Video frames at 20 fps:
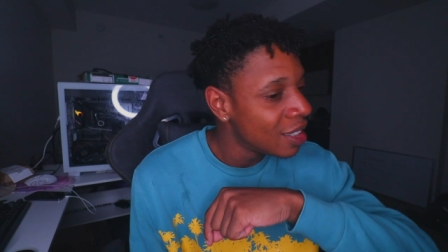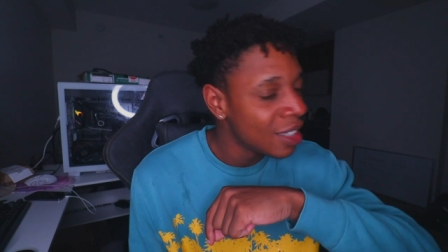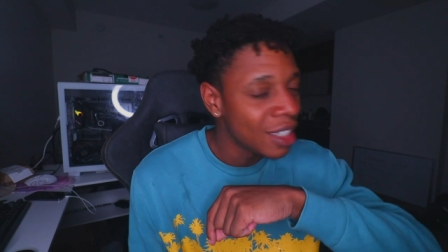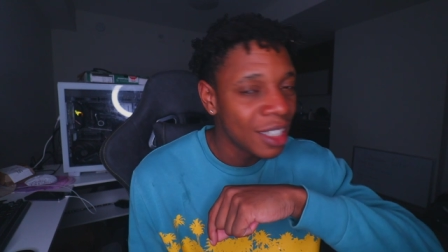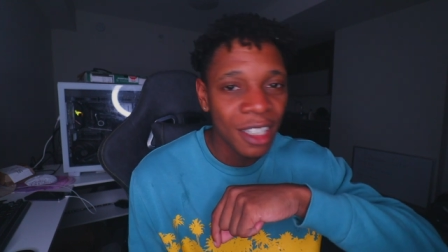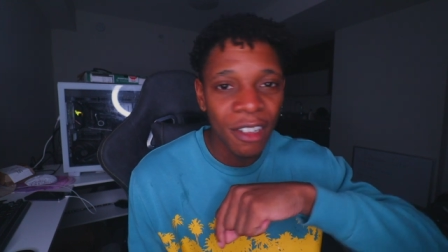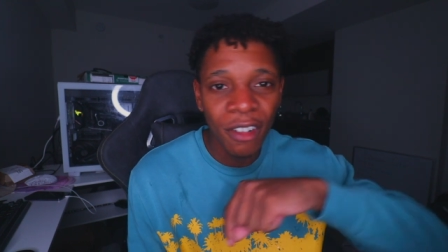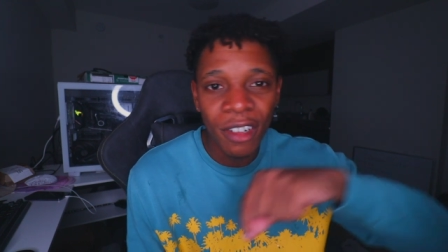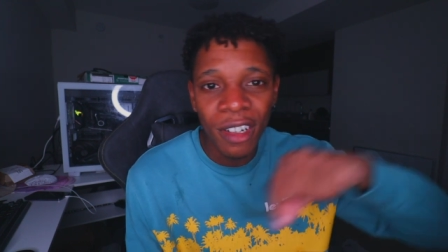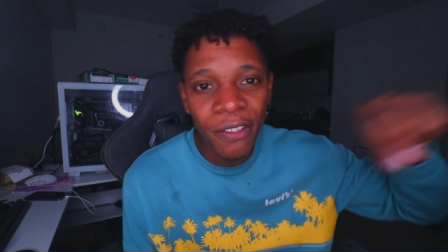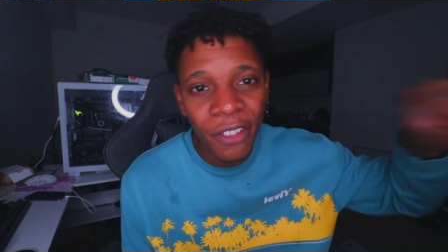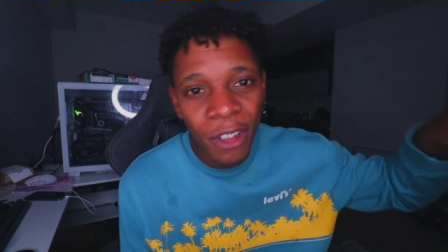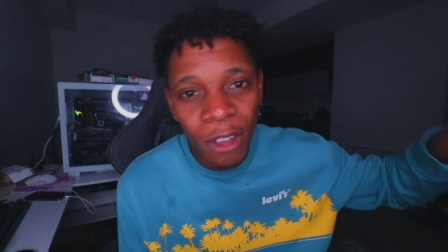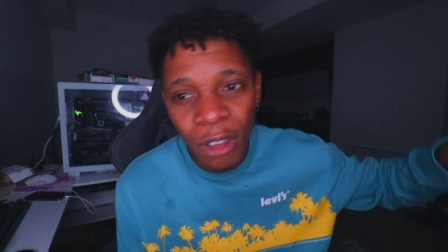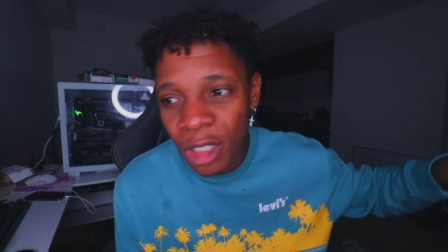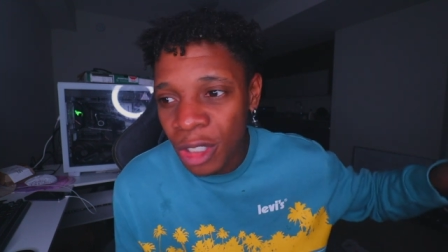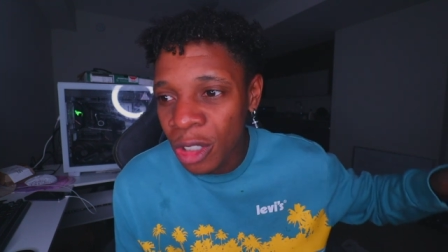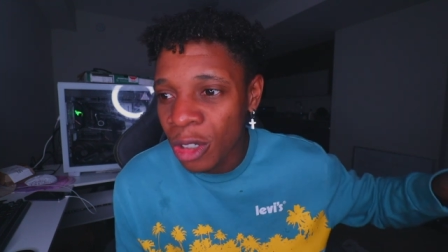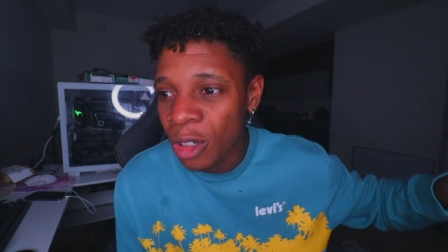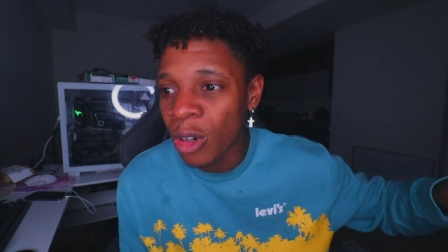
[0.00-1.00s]
you know in the
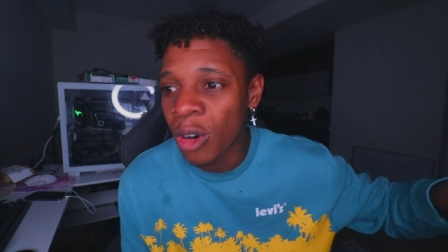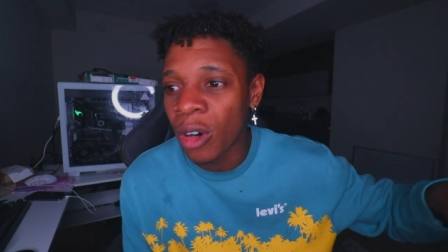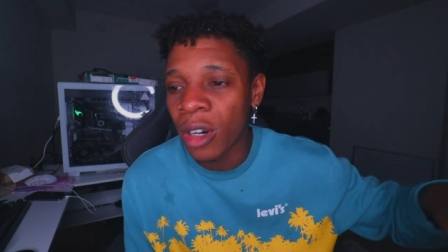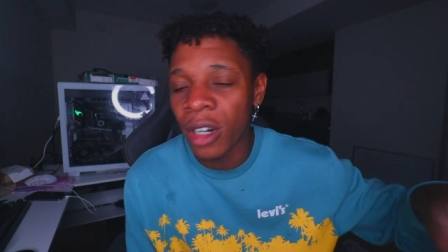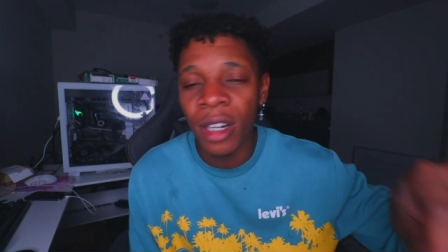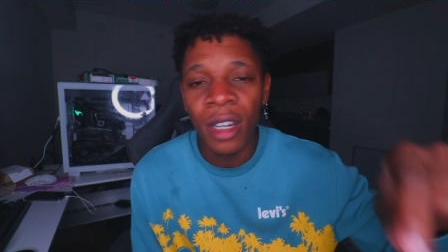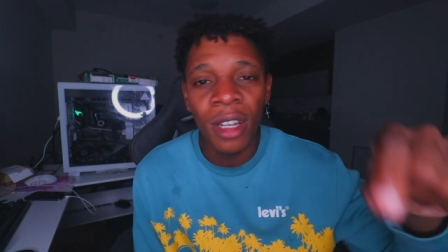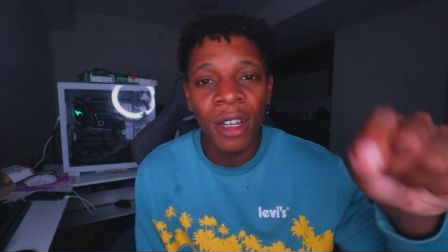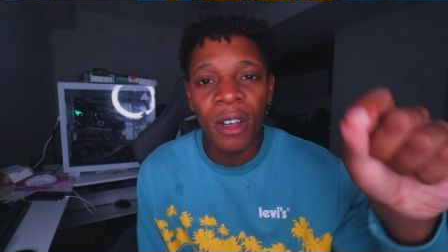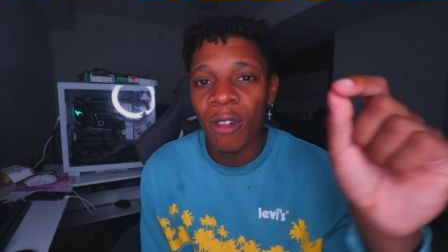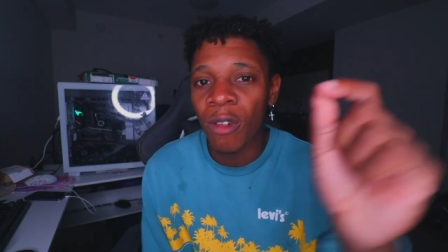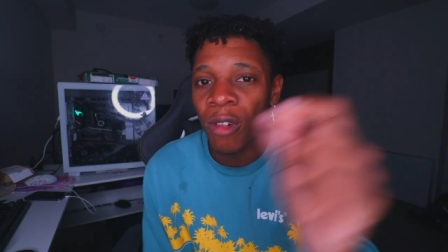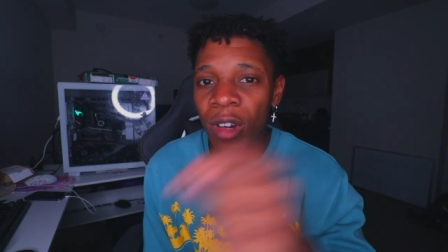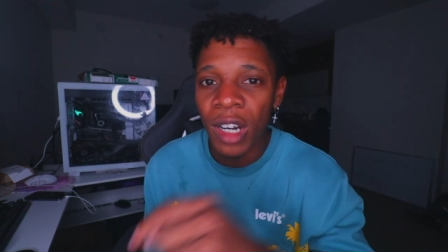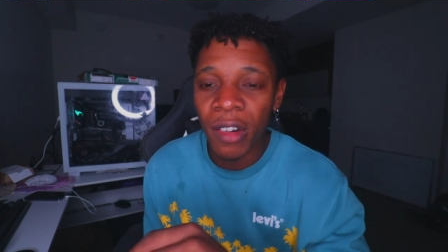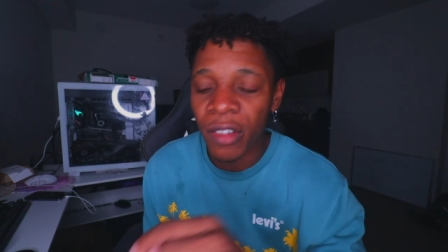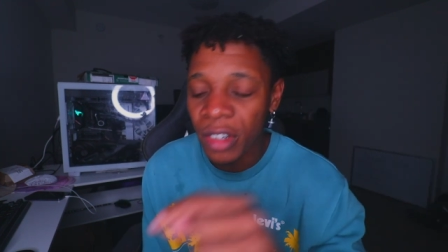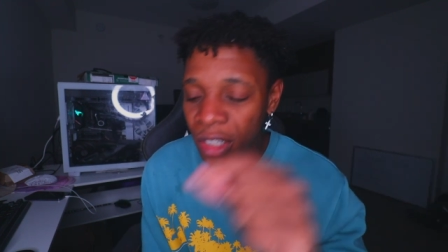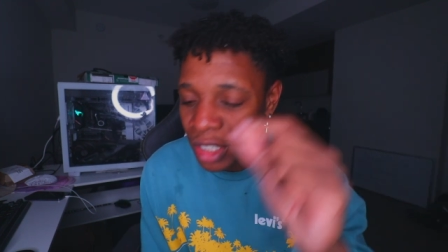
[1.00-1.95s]
future or whatever.